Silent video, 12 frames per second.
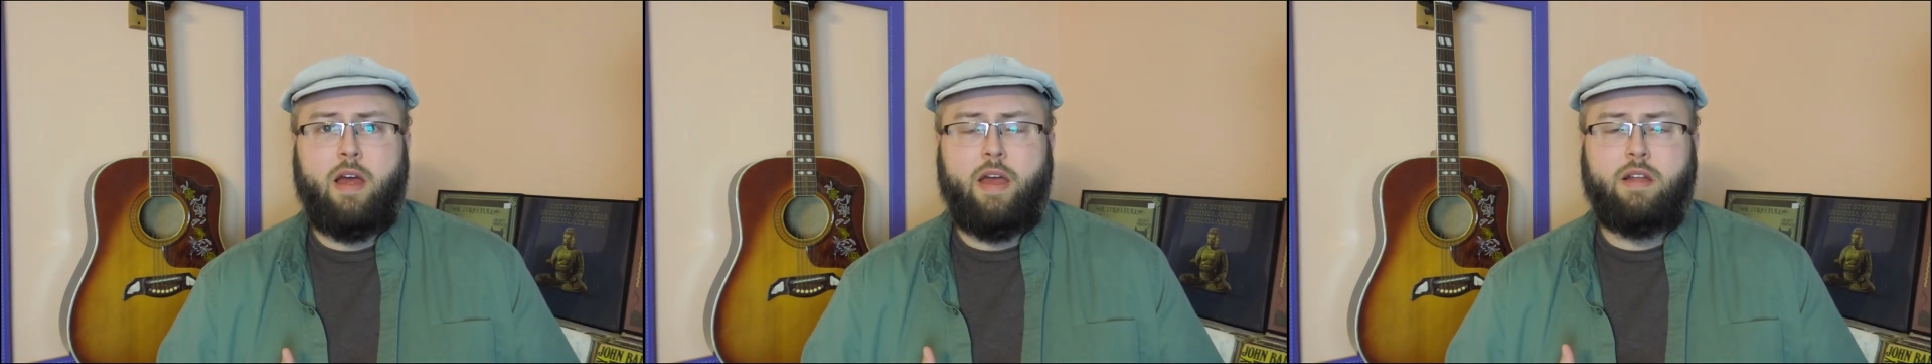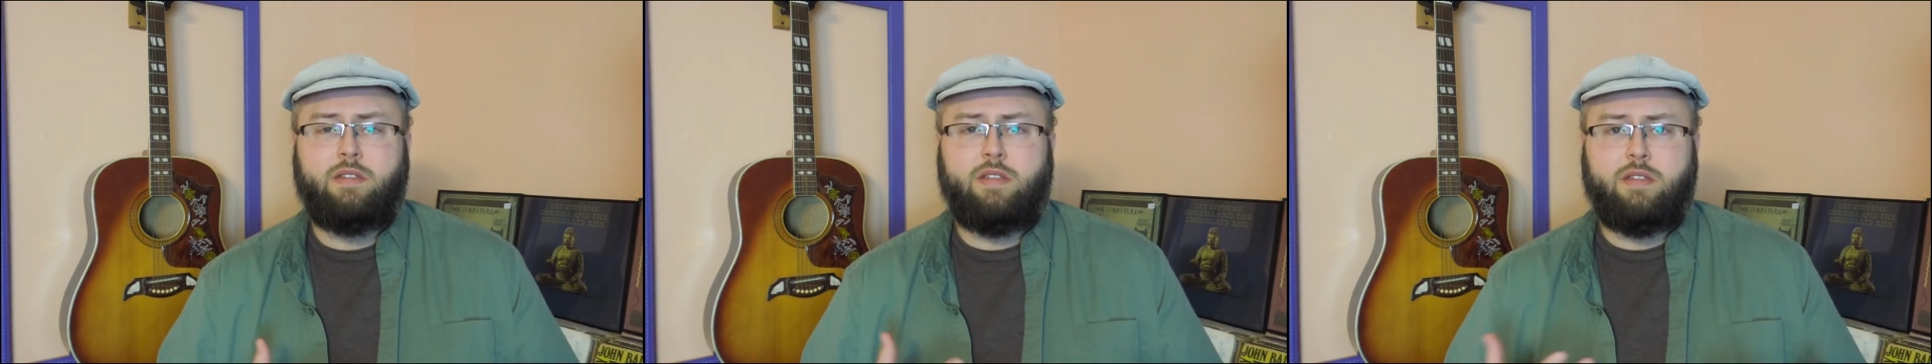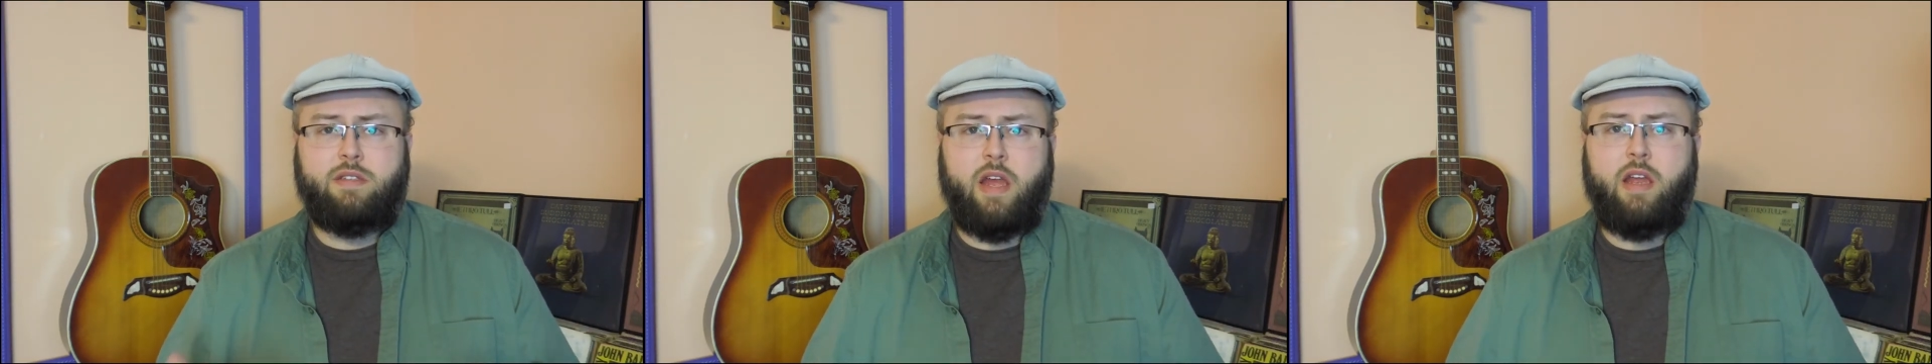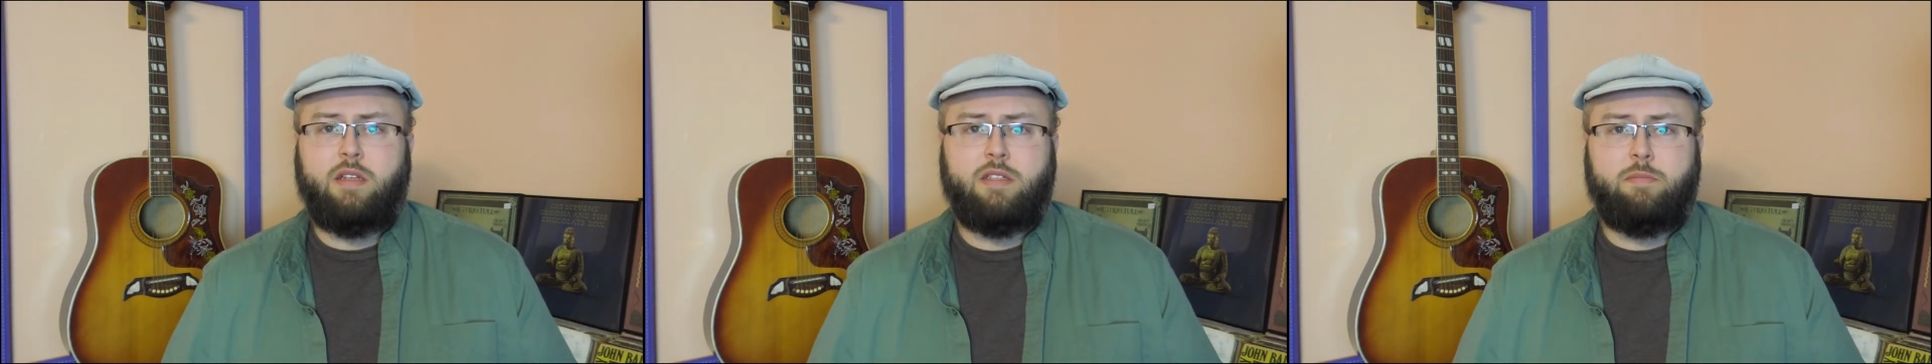and
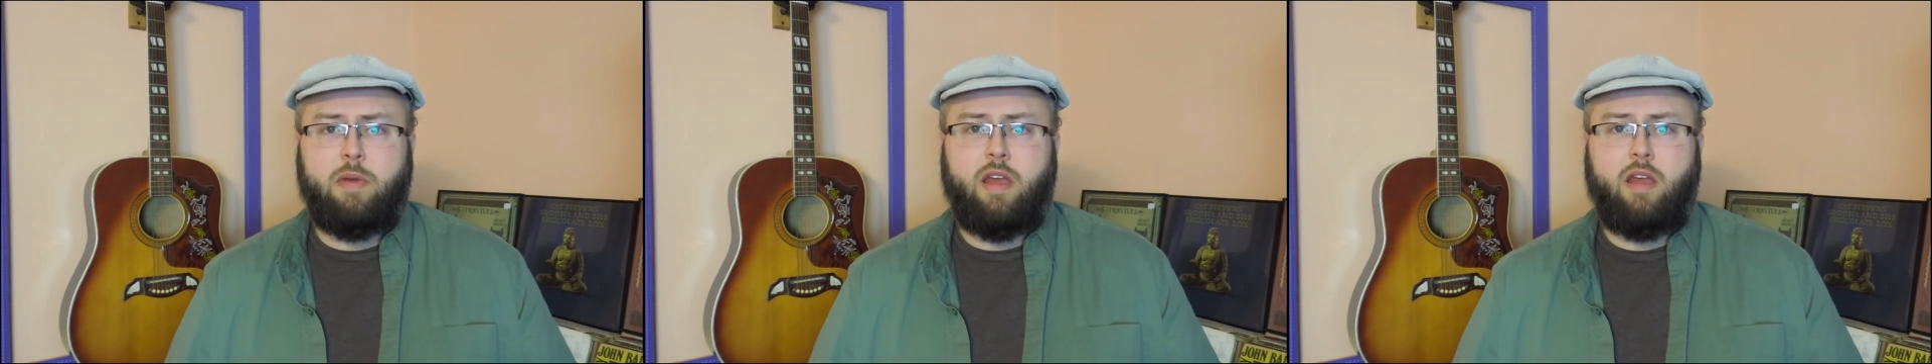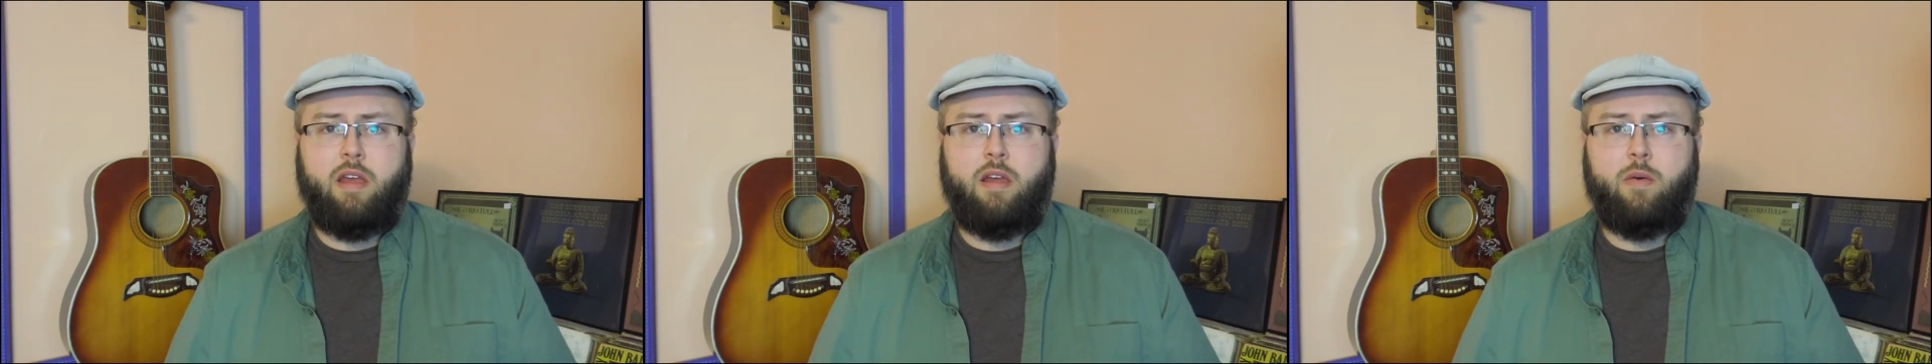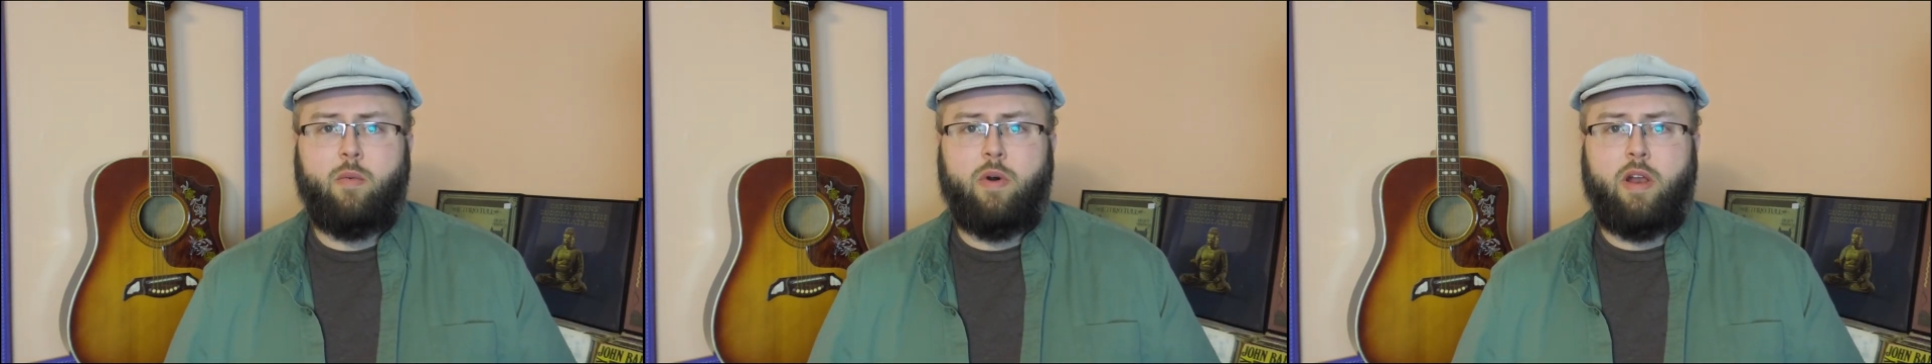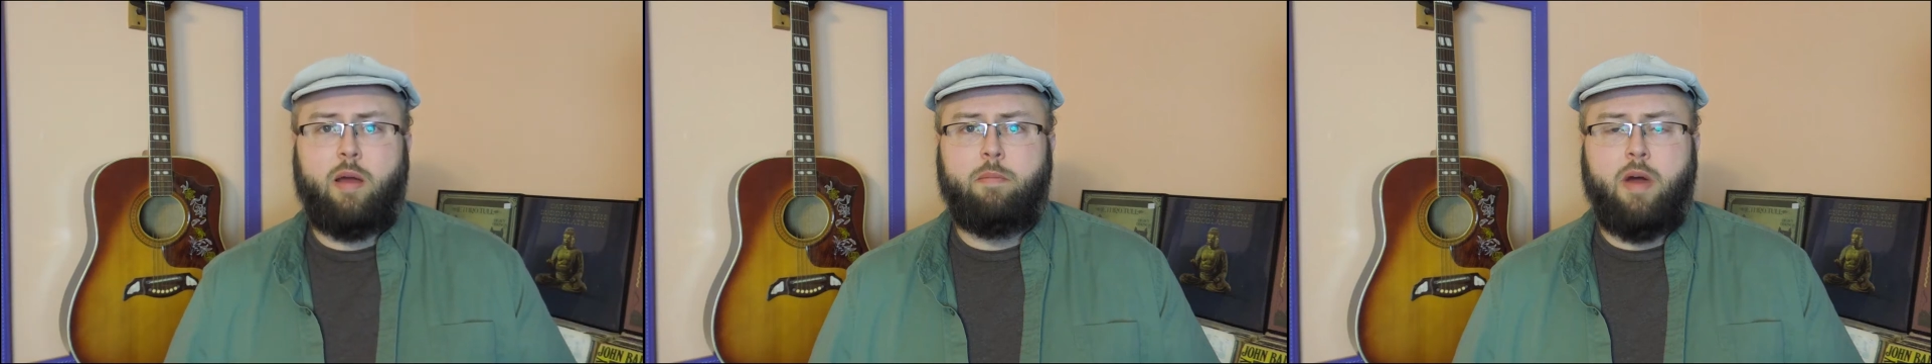sustains me
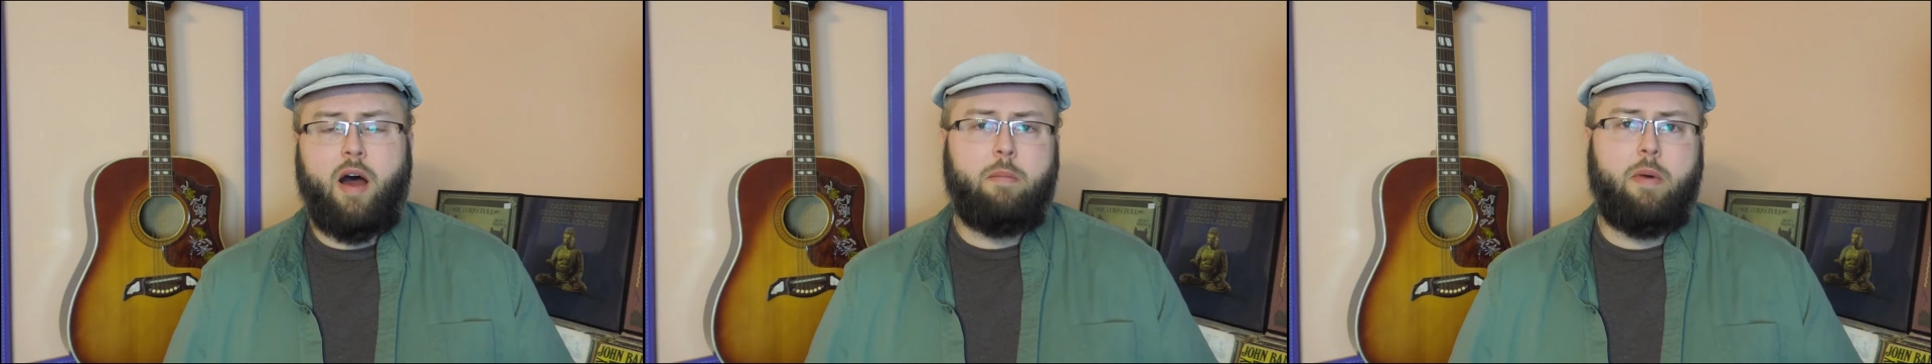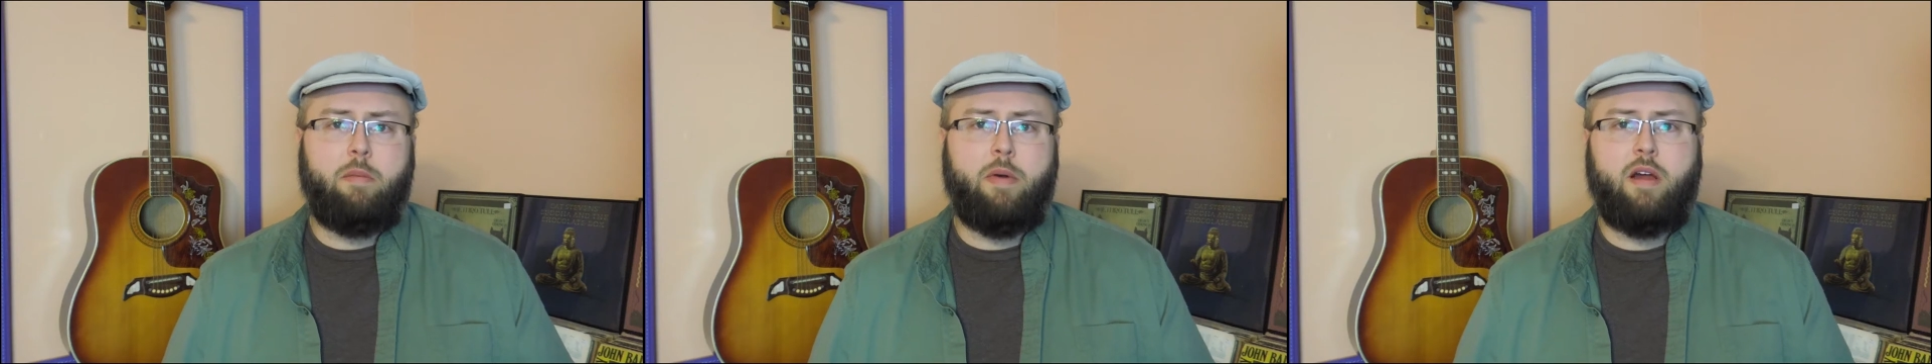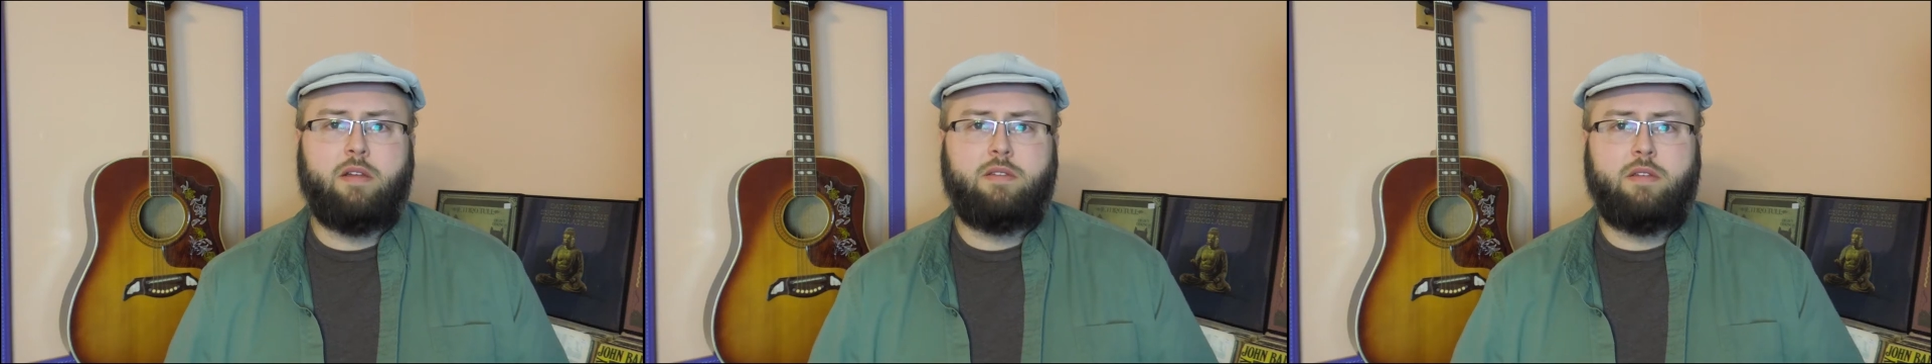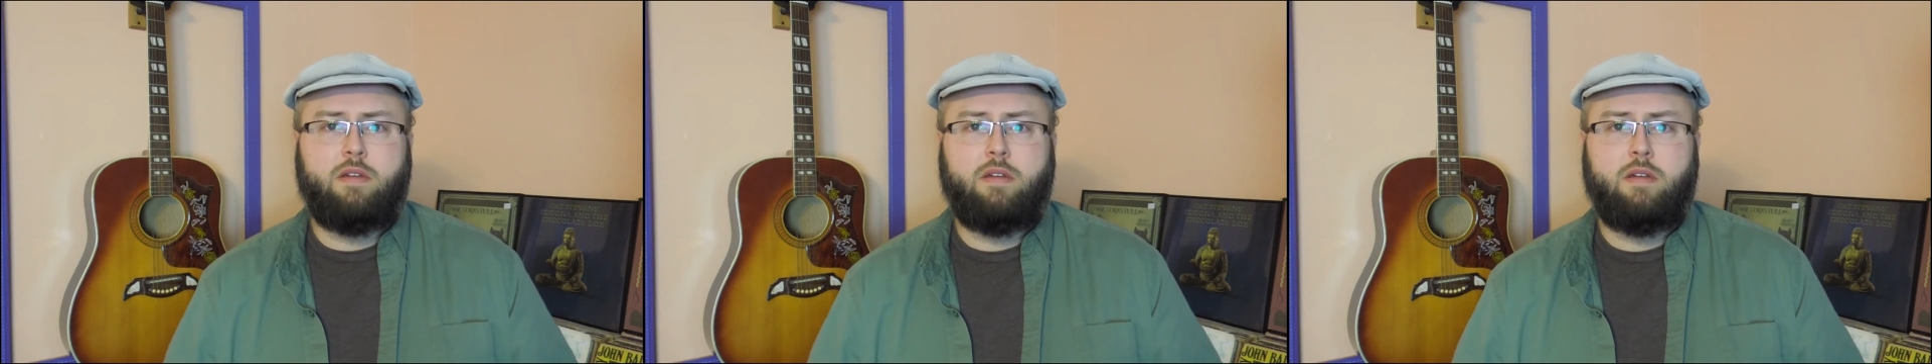when I'm not my
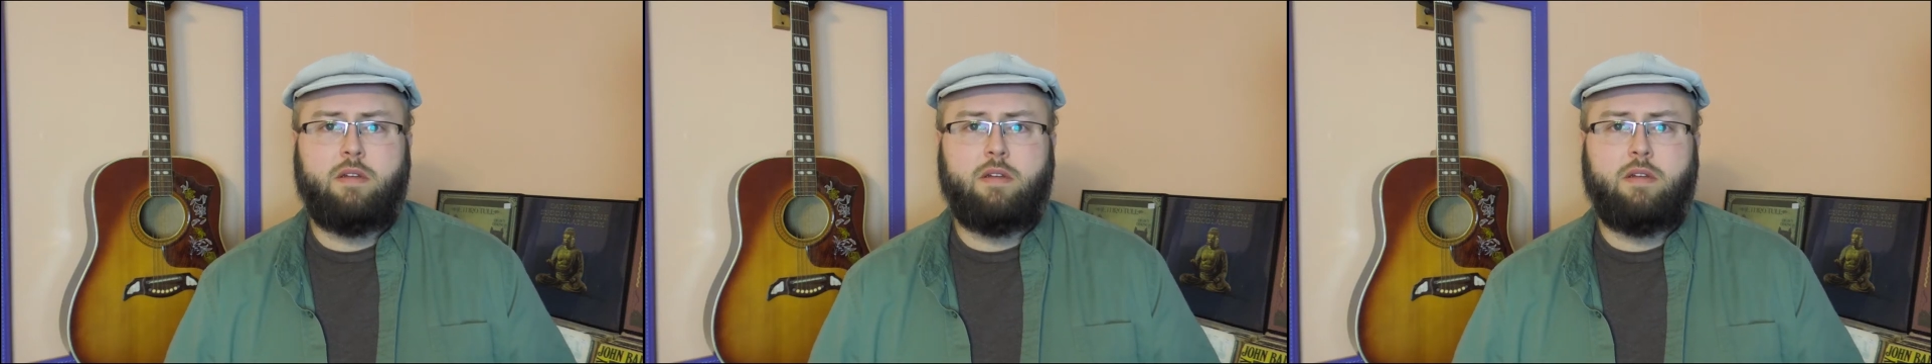best.